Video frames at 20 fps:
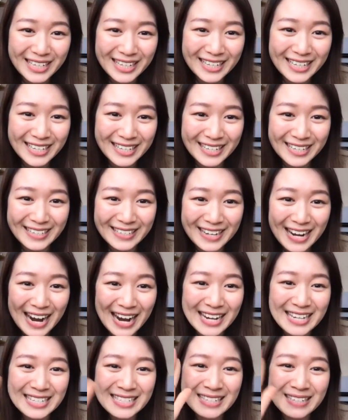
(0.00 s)
All
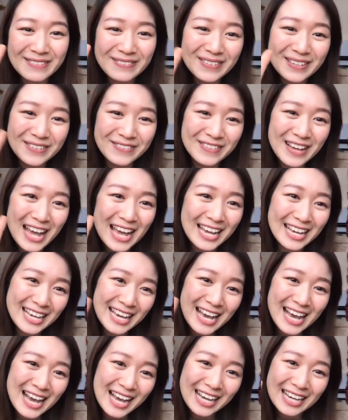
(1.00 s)
right. Bye-bye,
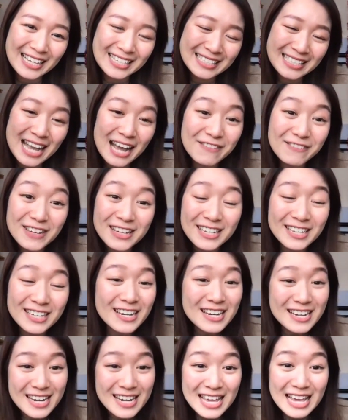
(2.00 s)
guys. Have a
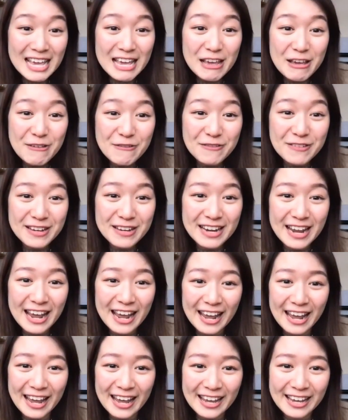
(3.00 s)
good
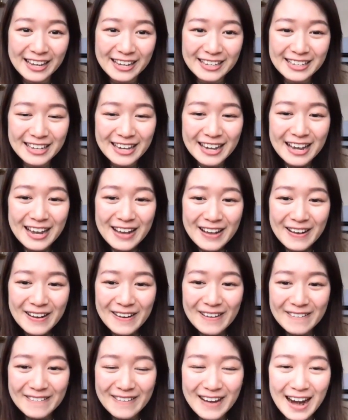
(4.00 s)
evening.
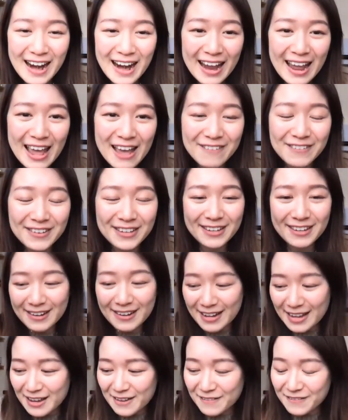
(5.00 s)
All right. Have a good
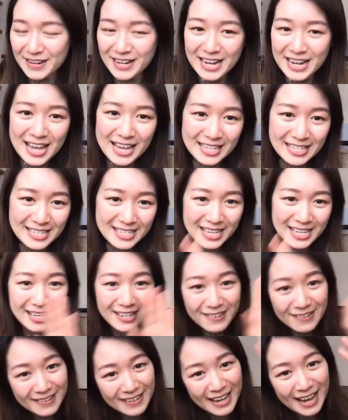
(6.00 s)
evening. See
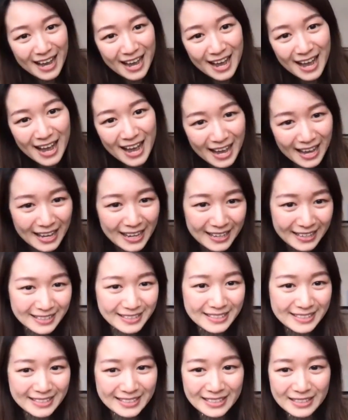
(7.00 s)
you
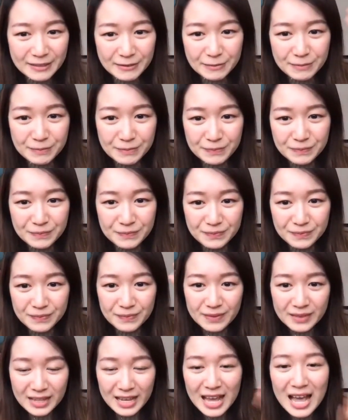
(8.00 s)
guys.
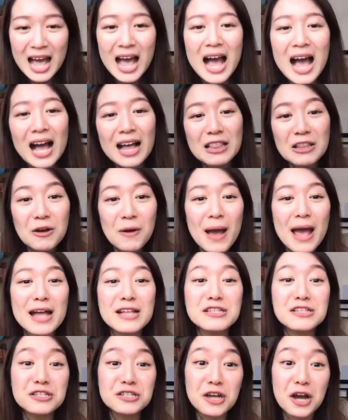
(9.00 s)
Hello,
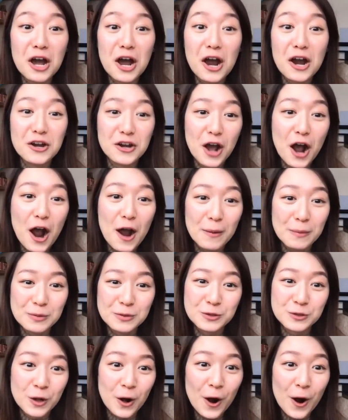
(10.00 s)
Anson. I'm
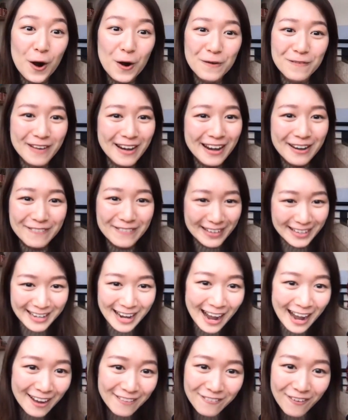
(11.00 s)
sorry. We
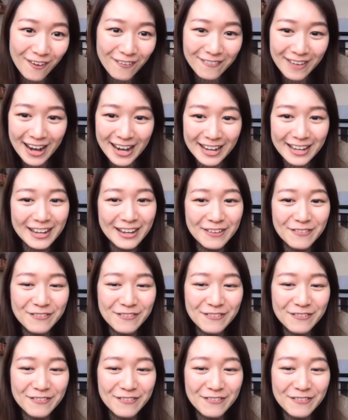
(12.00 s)
have already